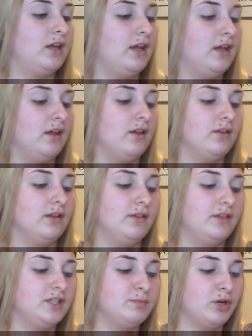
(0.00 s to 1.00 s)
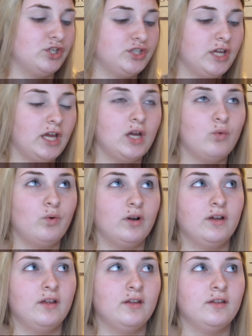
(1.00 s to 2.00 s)
And this brush set
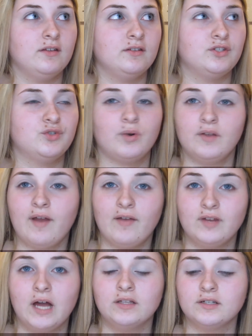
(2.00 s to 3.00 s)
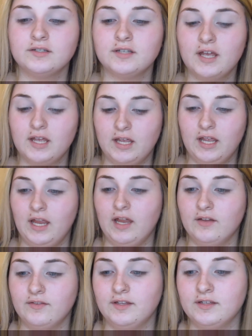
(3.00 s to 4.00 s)
was $25,
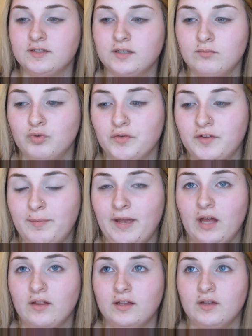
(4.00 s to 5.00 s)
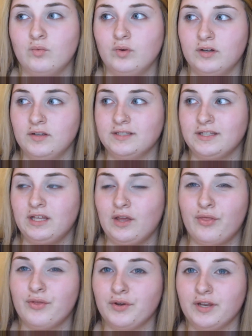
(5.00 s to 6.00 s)
and this Morphe palette was, I think,
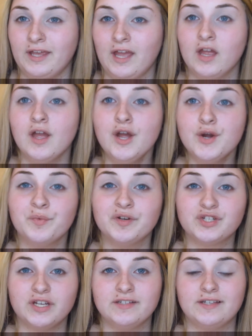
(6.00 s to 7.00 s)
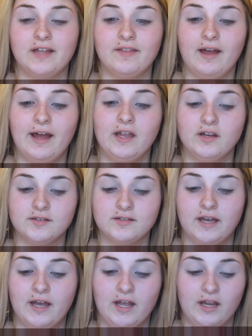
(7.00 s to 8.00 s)
$38, which is on the higher
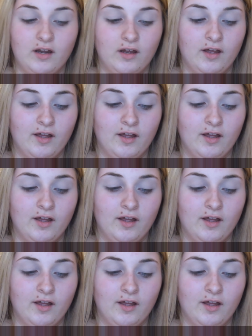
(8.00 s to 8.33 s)
side